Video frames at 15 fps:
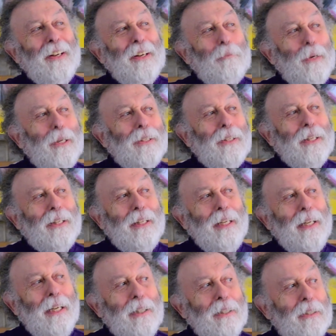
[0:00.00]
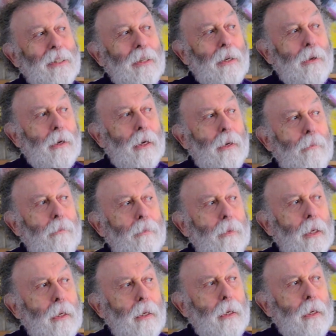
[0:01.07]
But the thing is,
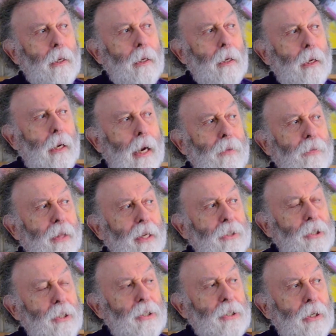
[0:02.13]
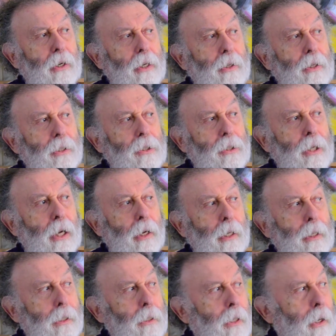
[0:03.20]
And then she started this
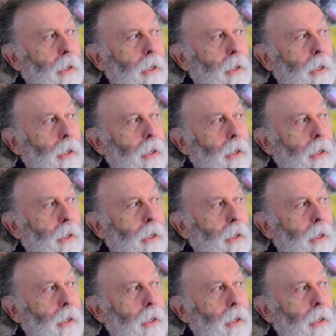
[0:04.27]
Dollywood,